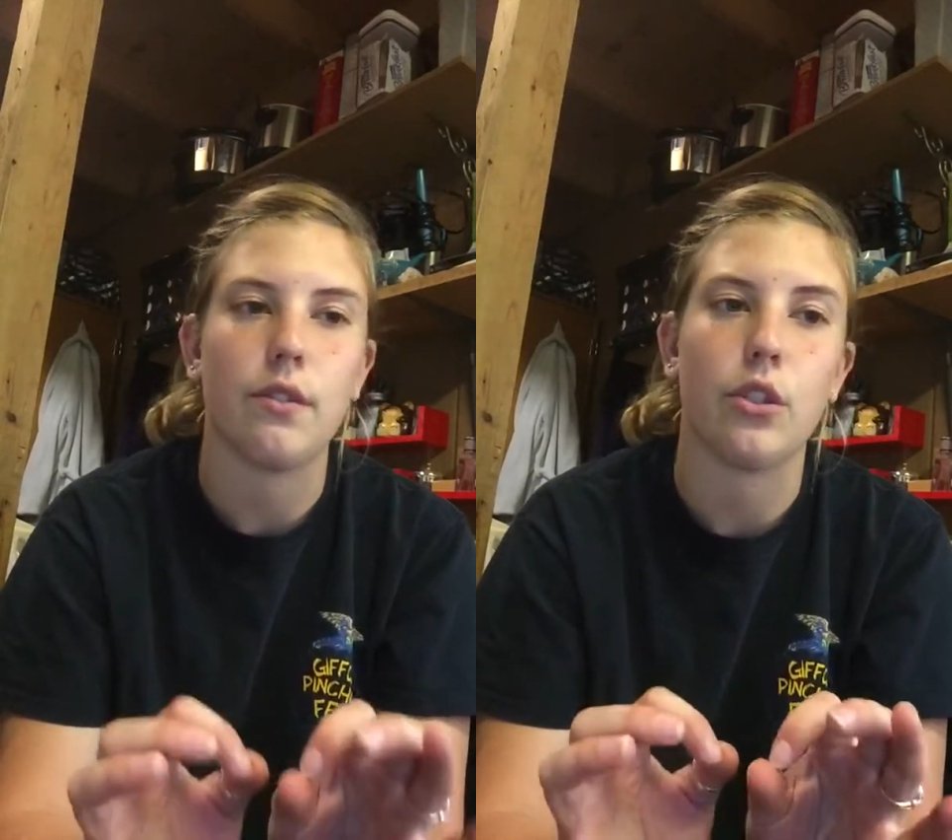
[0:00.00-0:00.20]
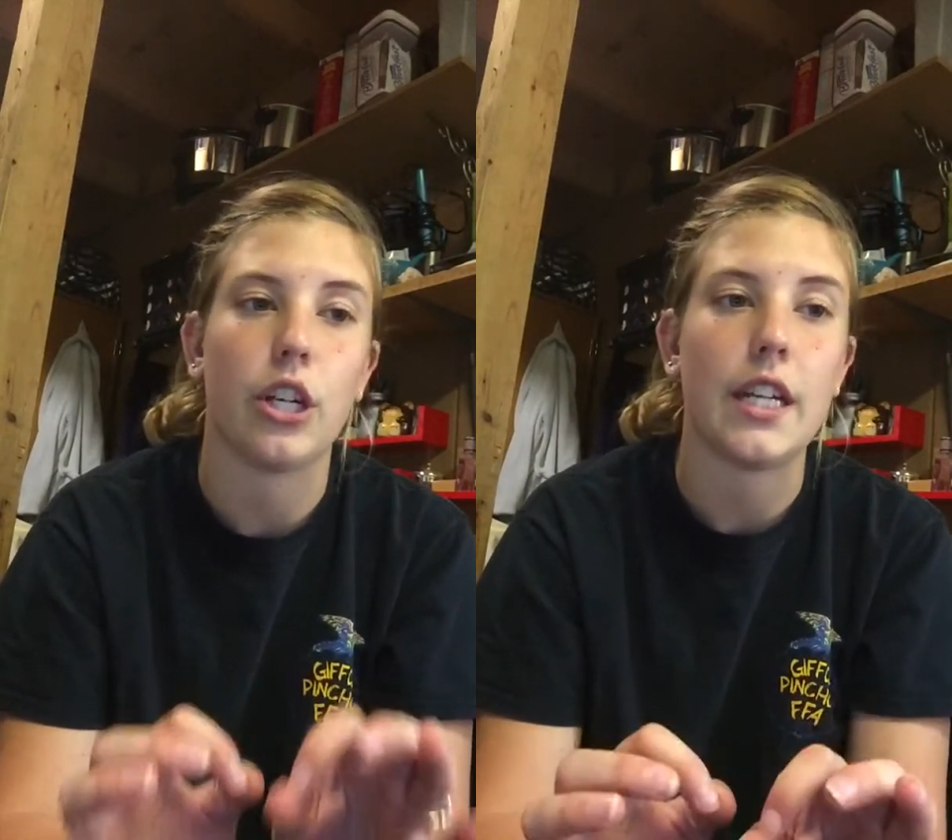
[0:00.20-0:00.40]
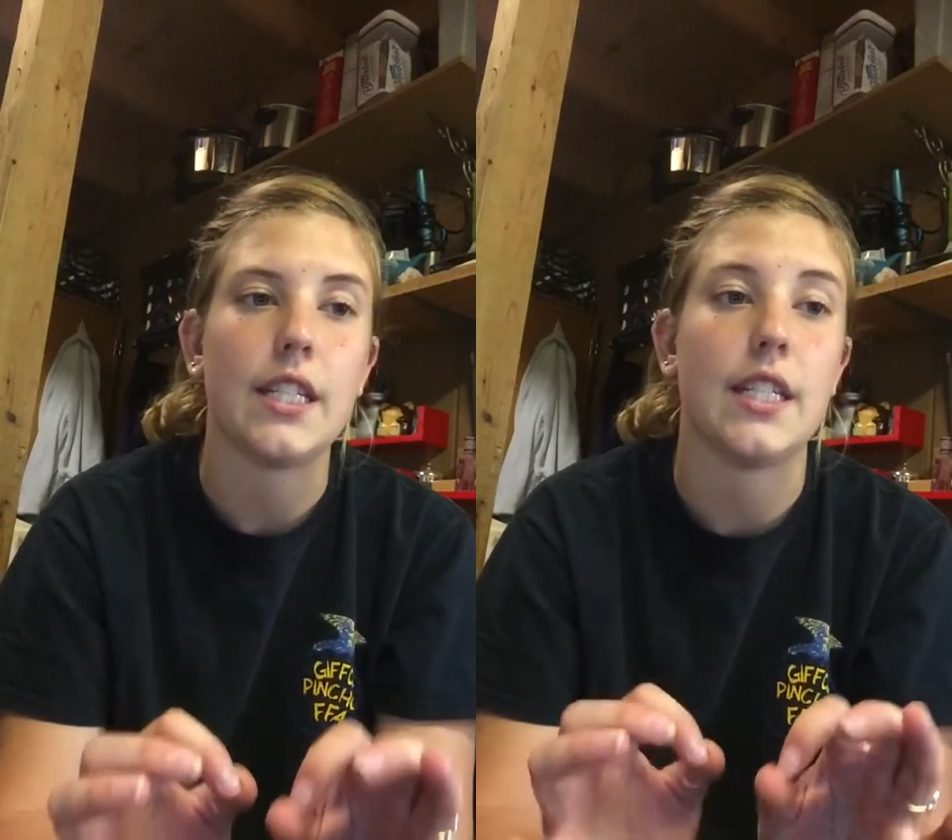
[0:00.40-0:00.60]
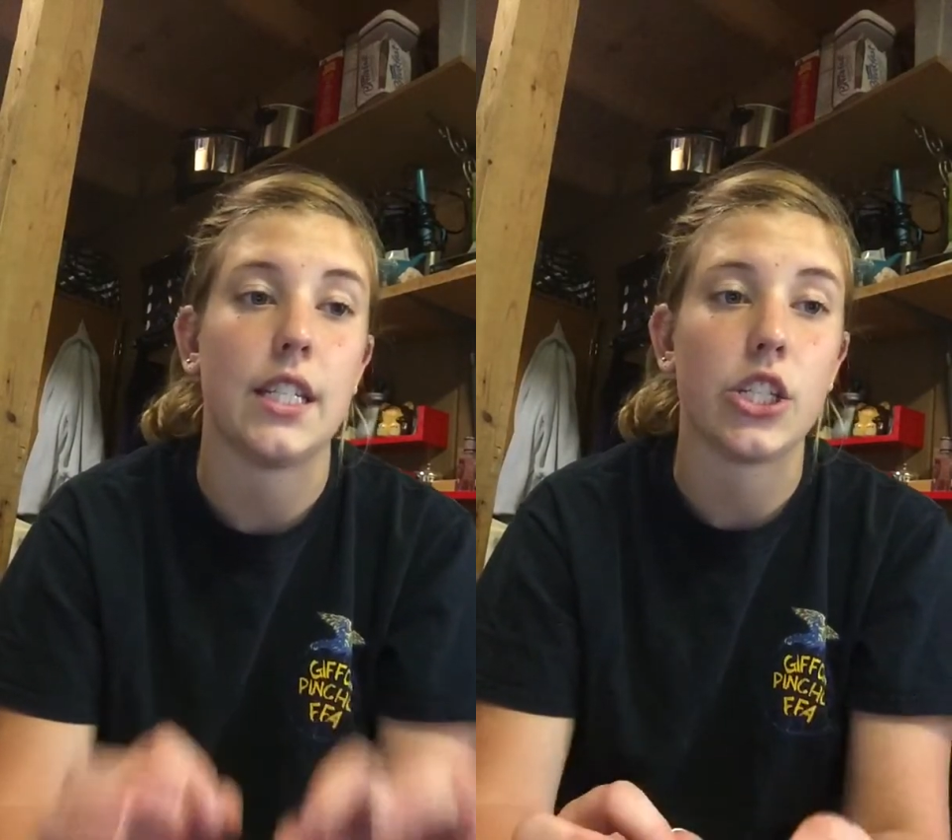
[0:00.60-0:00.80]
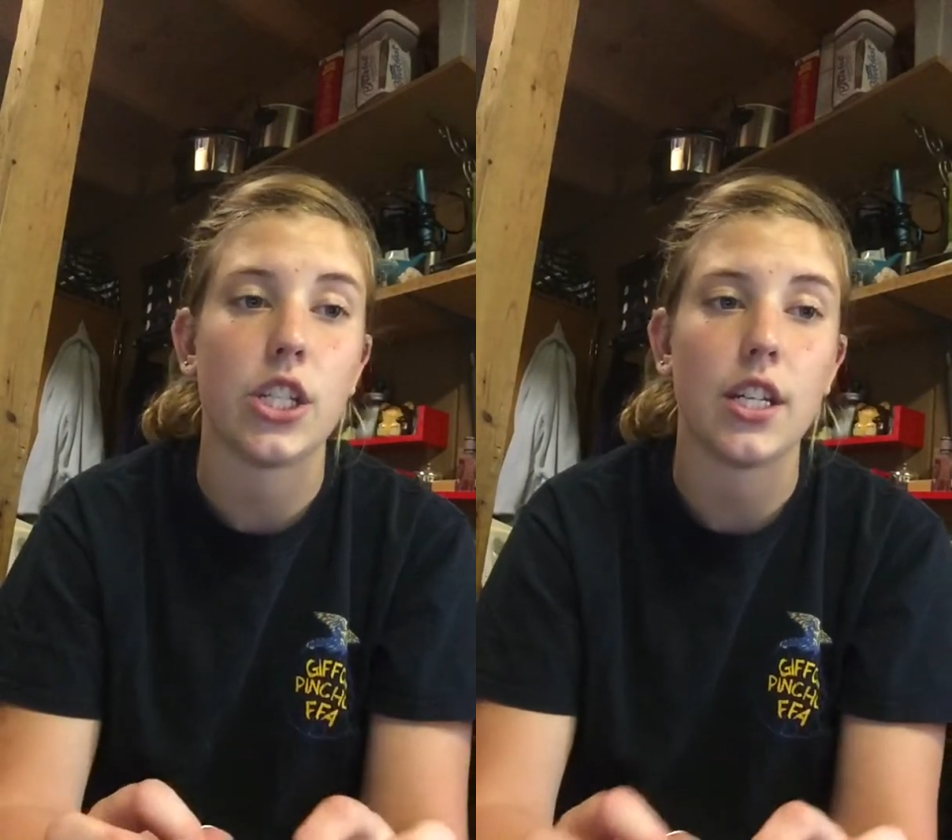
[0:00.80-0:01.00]
of great
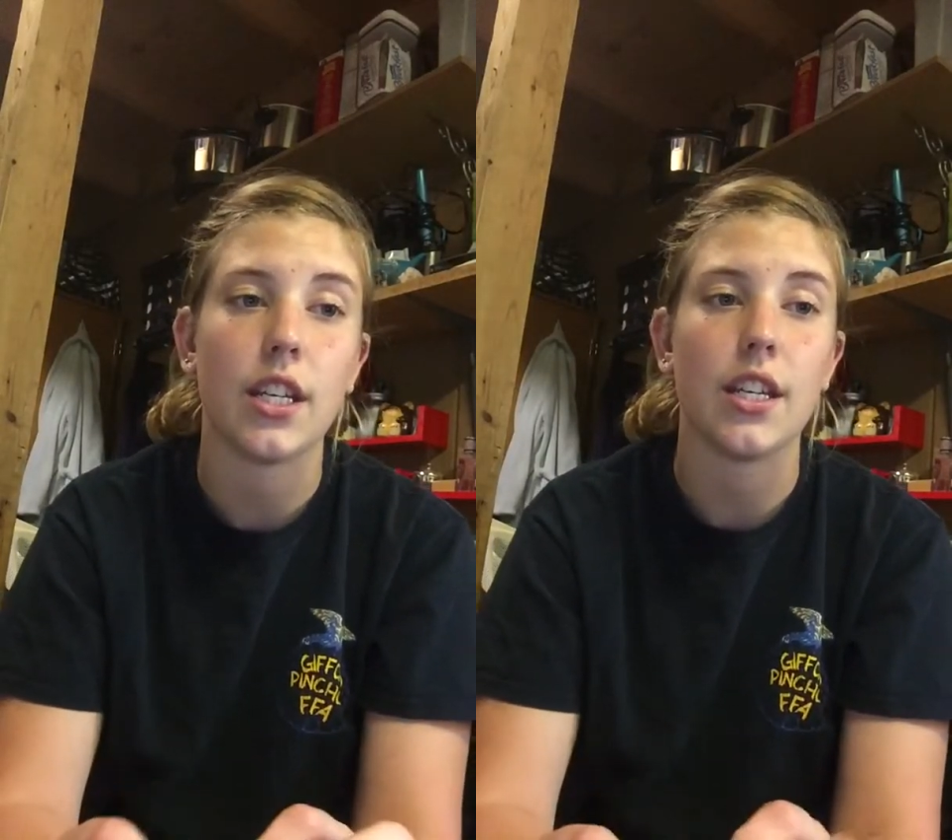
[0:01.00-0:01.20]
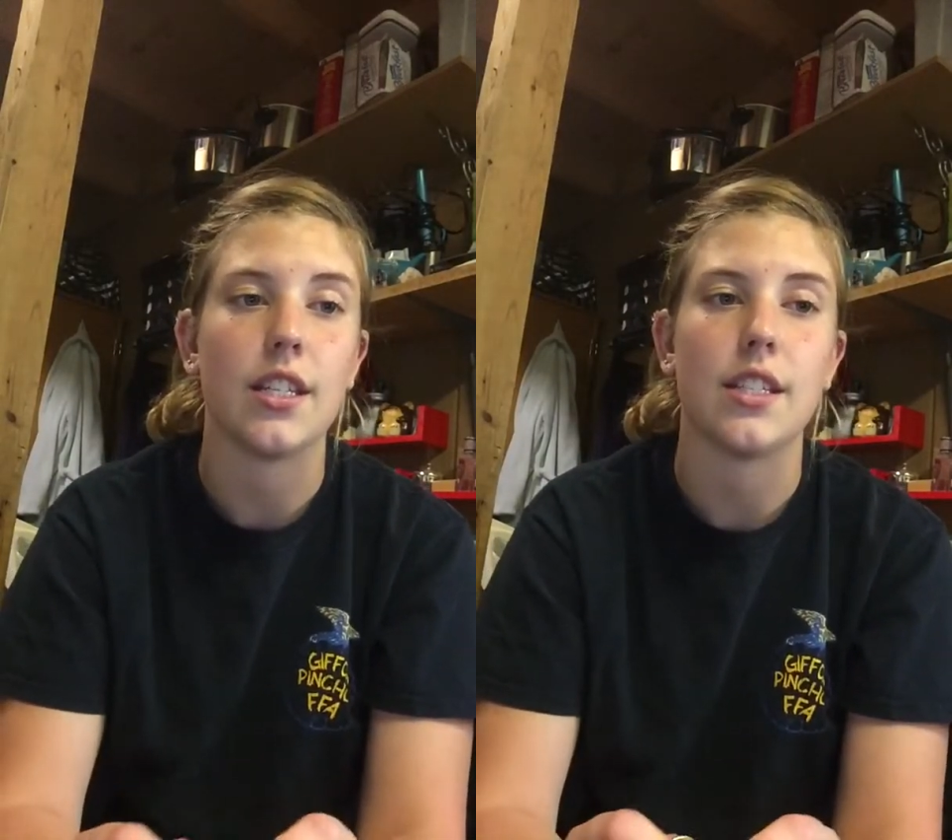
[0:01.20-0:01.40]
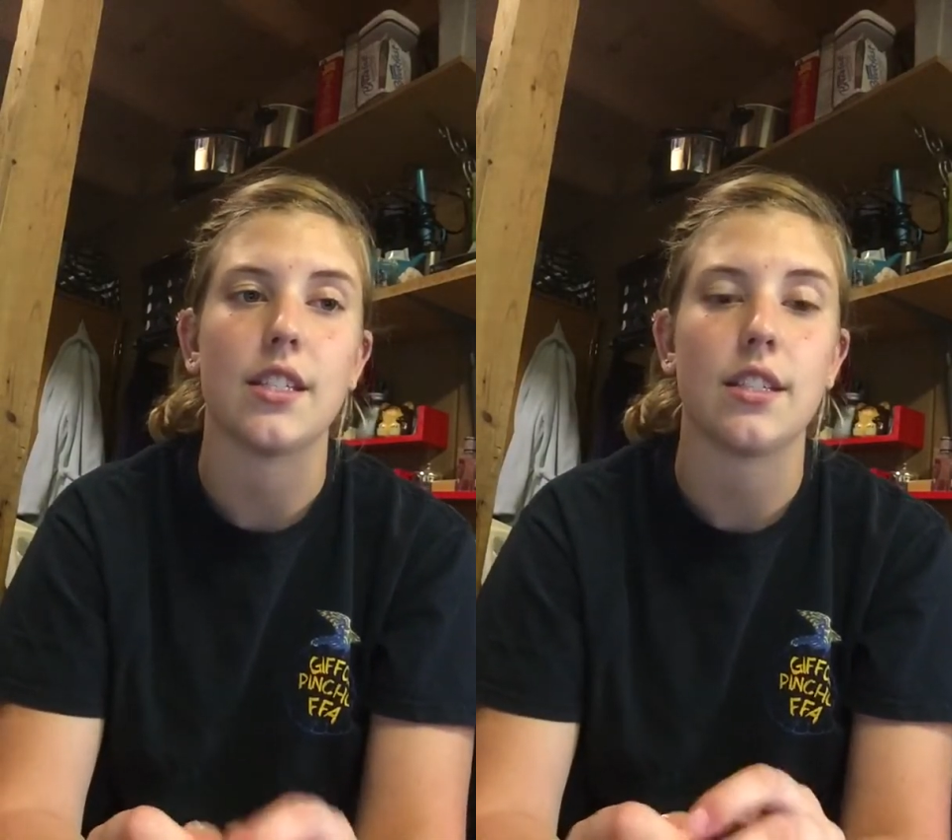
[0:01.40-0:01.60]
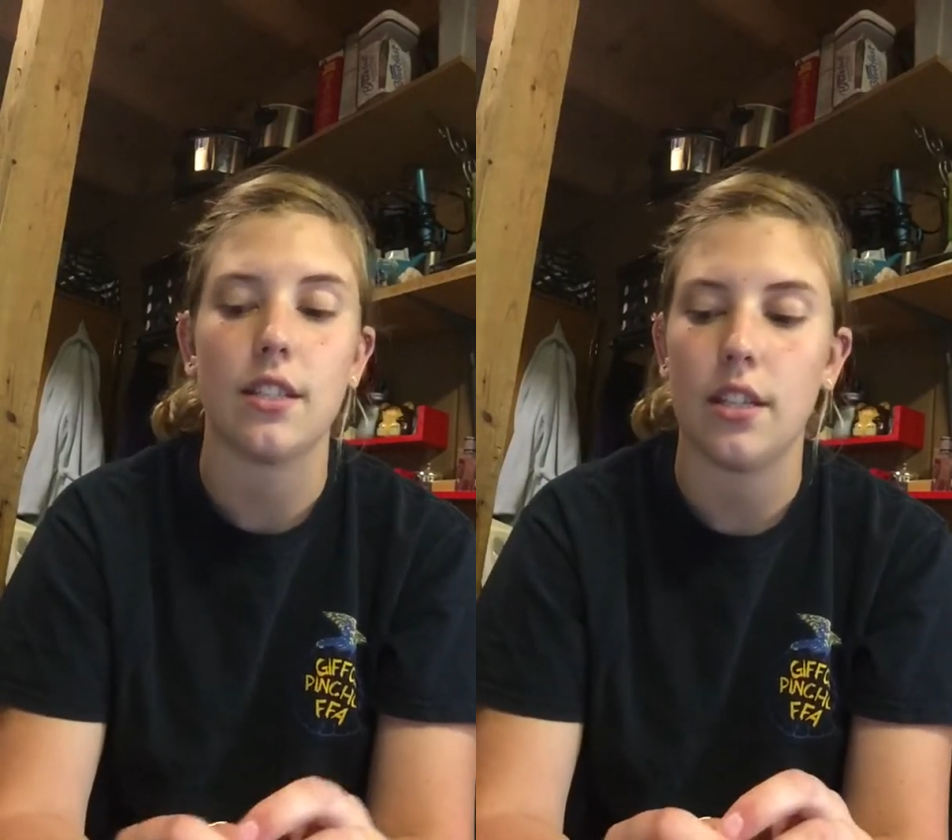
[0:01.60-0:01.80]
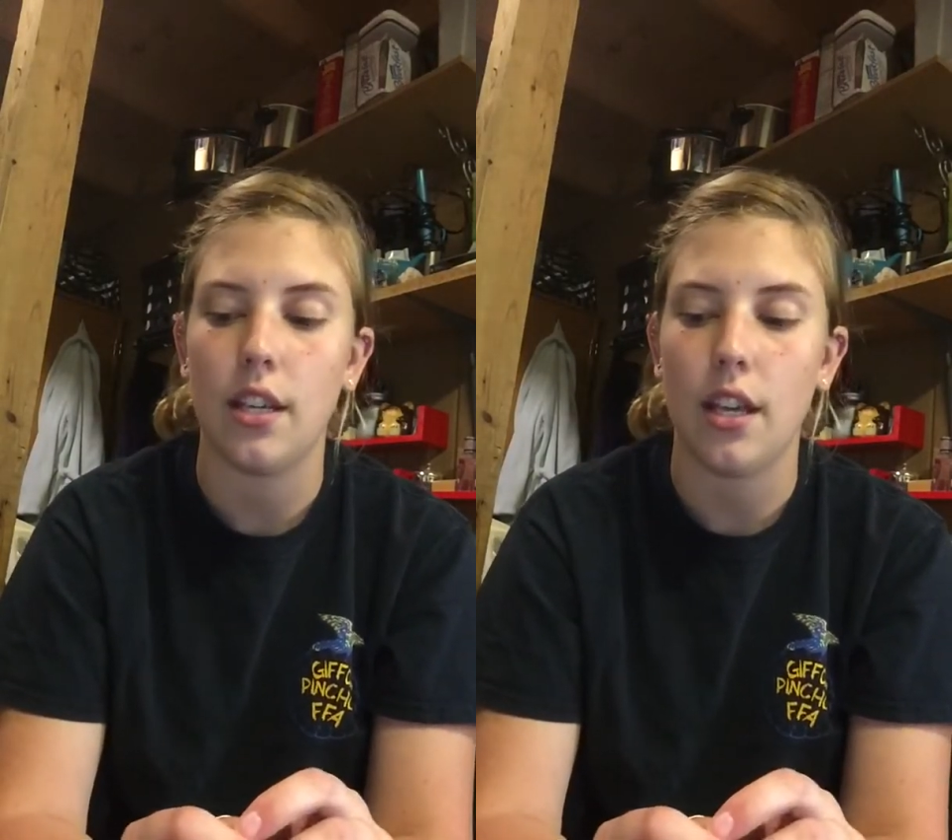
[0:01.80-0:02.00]
teaching is,